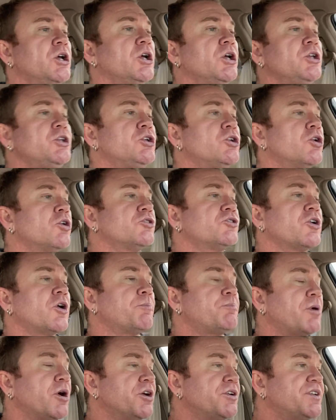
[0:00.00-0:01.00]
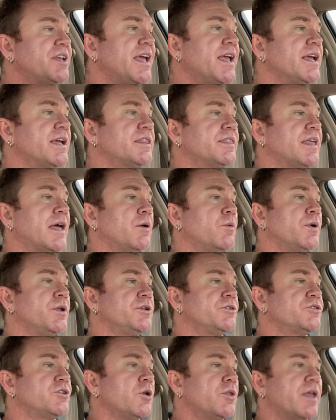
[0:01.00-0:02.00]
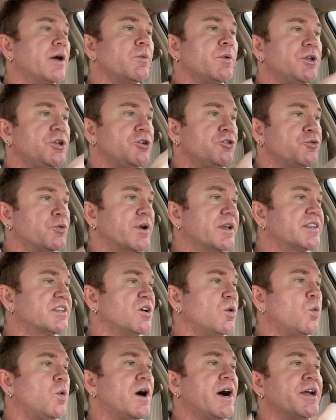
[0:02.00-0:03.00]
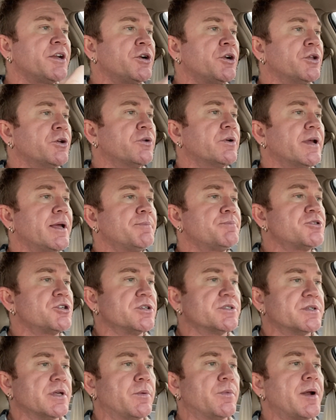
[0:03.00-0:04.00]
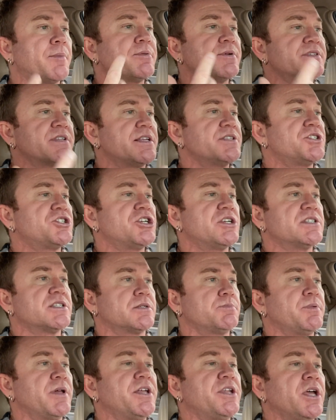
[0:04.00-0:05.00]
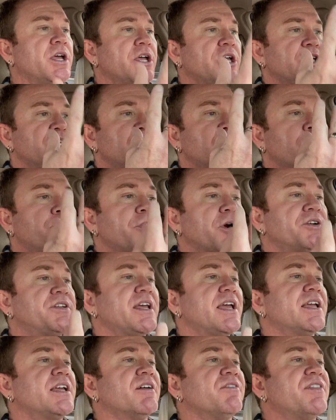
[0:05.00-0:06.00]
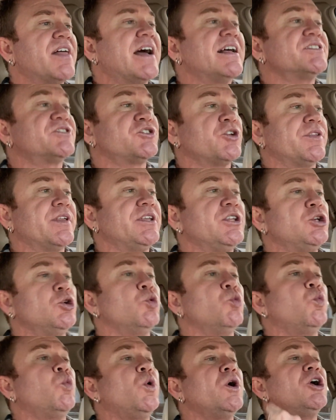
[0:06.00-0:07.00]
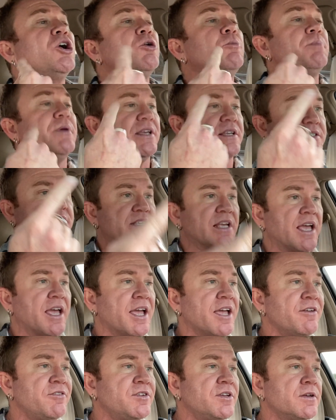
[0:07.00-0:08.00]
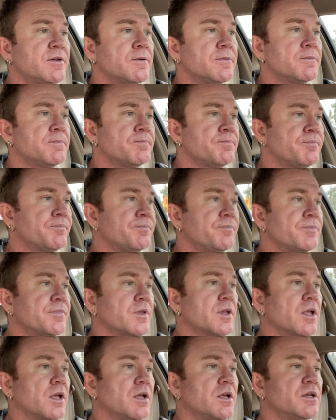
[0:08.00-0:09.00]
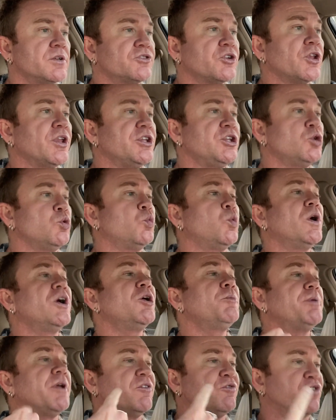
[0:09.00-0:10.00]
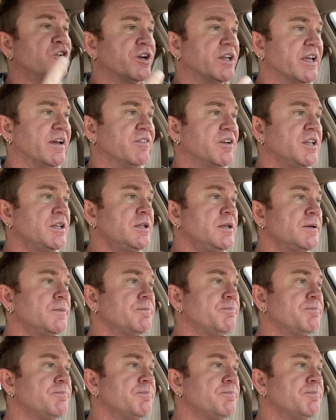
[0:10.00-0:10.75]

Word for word: You don't partake that when, so that when you drink the wine or the grape juice that represents Jesus' blood, you don't partake of that so that you will be saved, so that you will be forgiven